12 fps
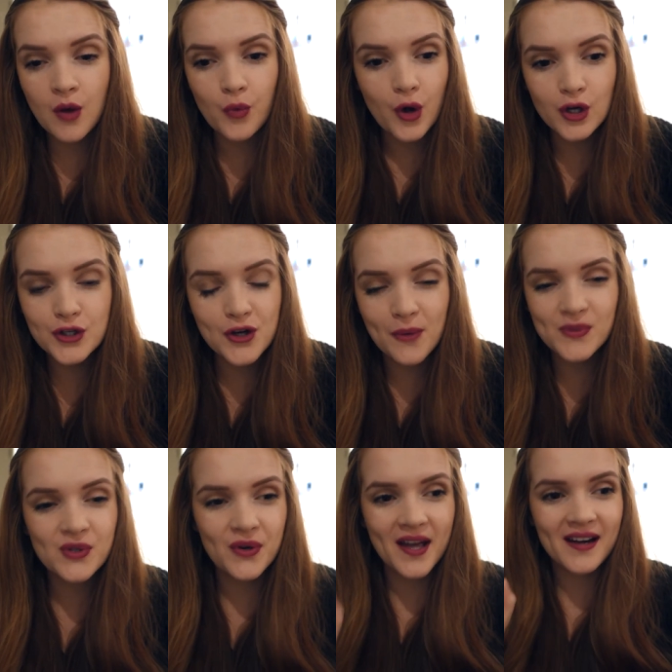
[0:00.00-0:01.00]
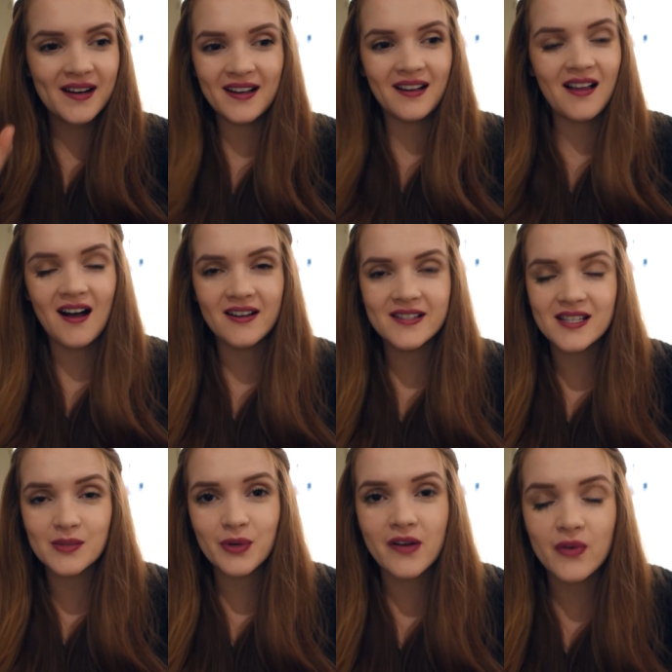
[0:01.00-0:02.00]
workshops or editing
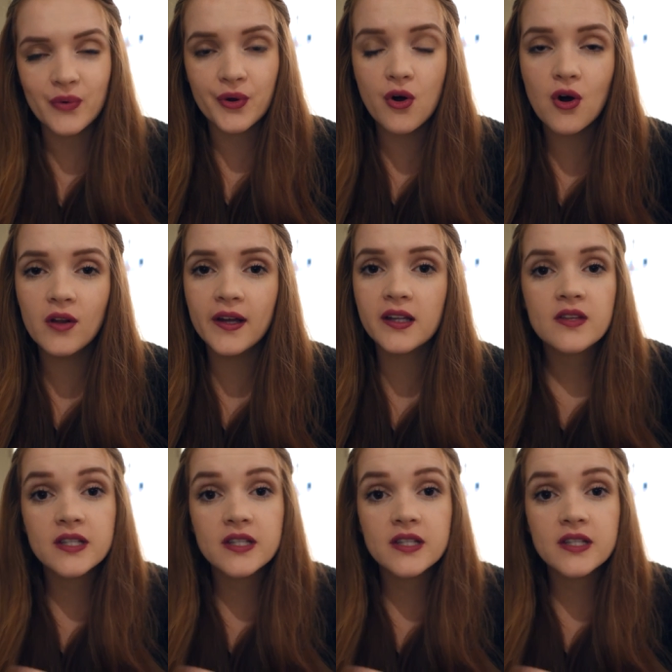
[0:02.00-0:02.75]
classes, whatever you want to call it.